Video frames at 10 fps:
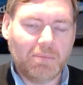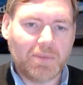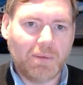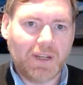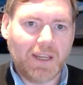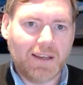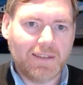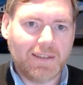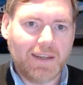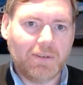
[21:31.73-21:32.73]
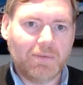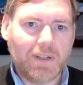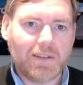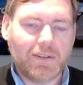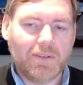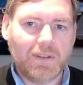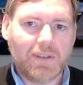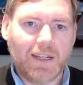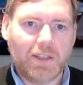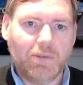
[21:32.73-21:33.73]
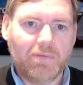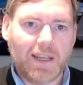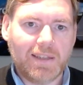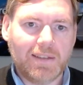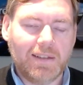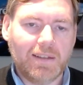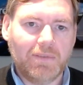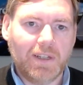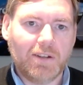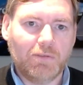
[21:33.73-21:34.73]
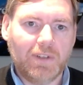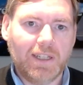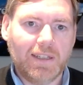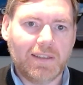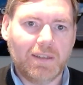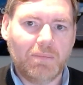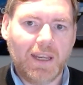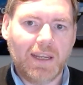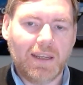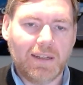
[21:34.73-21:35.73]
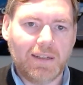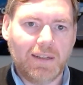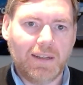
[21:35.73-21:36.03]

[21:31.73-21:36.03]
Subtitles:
Somebody has to take a risk to decide to invest in a vehicle fleet and make it